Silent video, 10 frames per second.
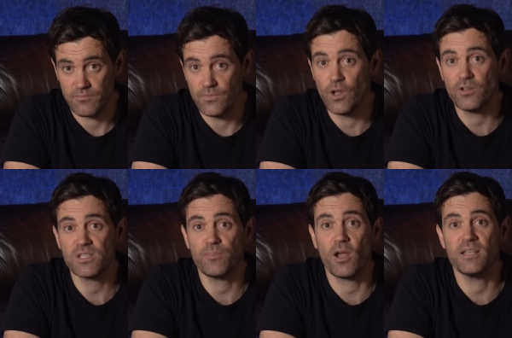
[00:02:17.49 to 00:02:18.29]
Not
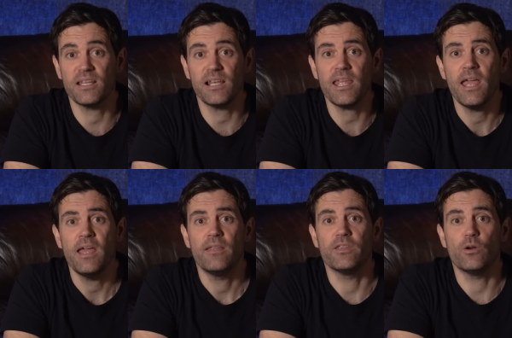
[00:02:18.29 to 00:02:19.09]
surprisingly,
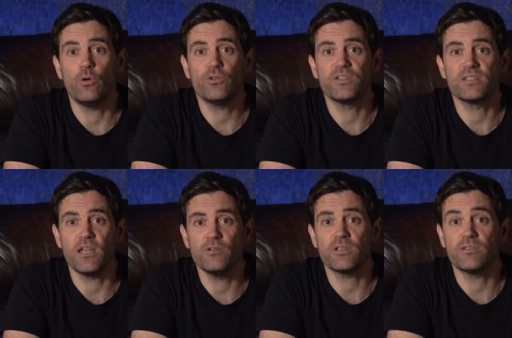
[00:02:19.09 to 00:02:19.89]
the authors
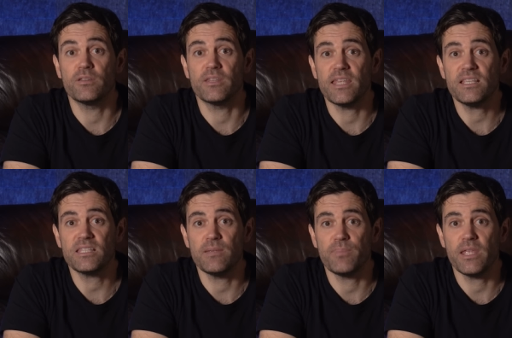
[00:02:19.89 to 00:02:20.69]
note that the
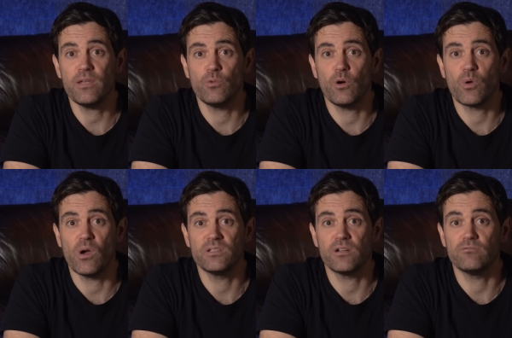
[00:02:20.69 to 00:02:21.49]
ECB will,
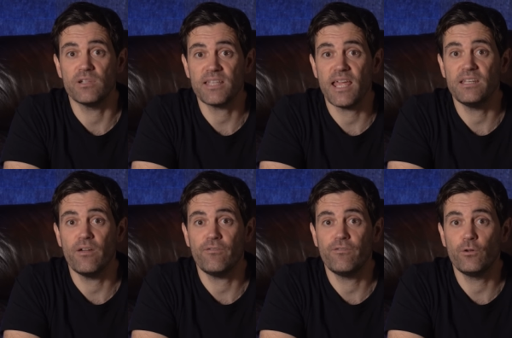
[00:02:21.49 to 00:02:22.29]
quote, retain
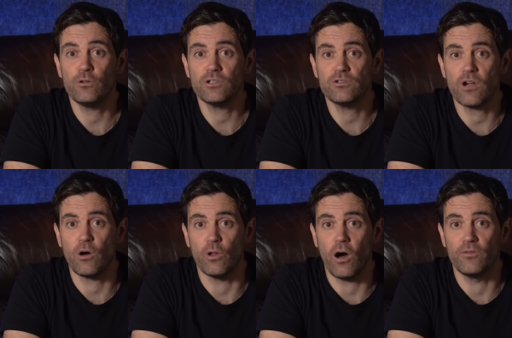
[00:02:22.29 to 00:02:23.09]
full
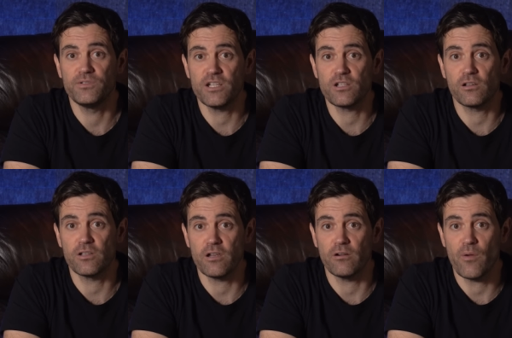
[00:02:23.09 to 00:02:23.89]
control of digital
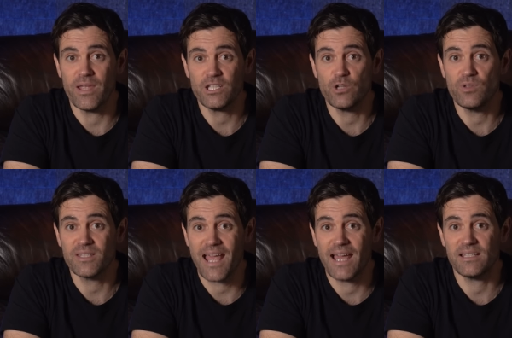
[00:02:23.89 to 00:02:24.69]
euro
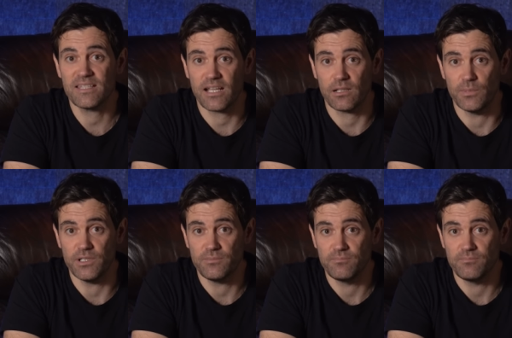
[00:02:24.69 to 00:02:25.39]
issuance and settlement.